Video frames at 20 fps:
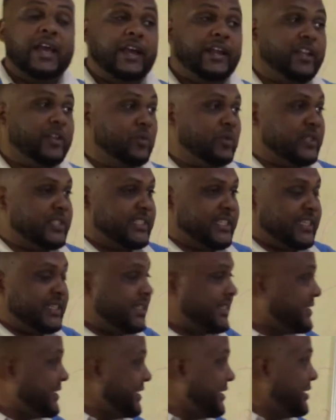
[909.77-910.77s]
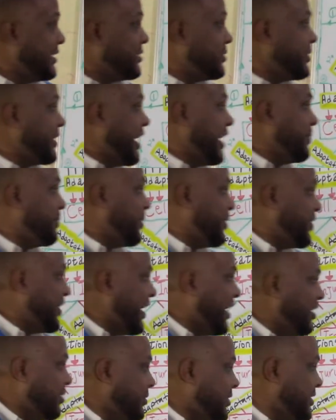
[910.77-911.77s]
and it will send a signal to the
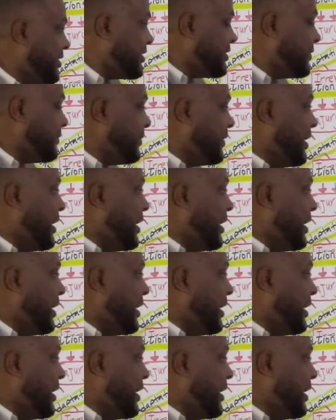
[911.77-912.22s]
hypothalamus,